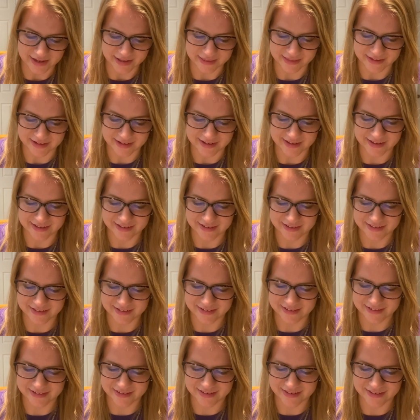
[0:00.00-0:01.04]
thought,
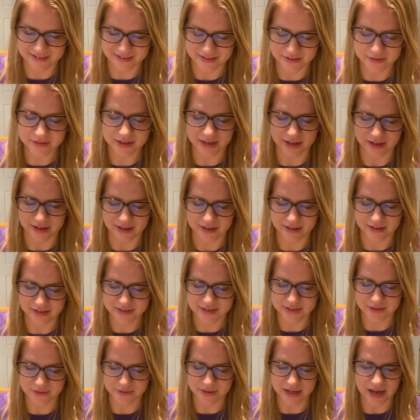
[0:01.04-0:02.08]
okay,
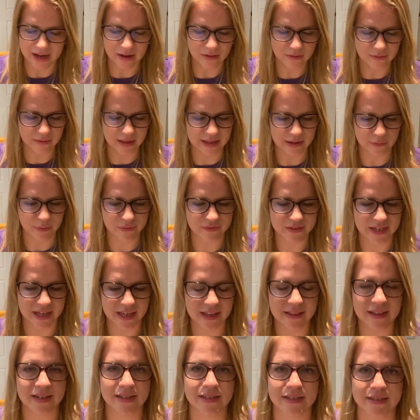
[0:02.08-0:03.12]
so now like we've
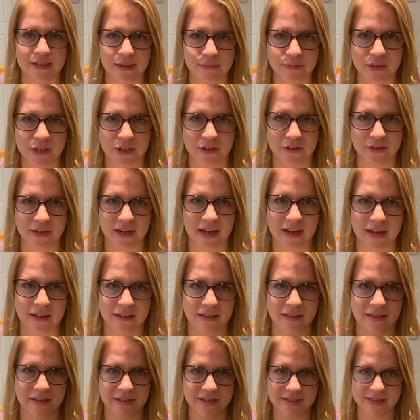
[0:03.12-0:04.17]
taken that step to
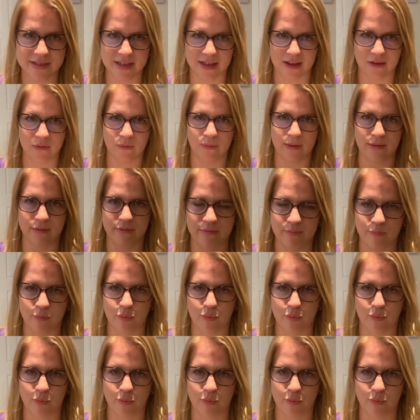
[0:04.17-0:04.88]
create this thing with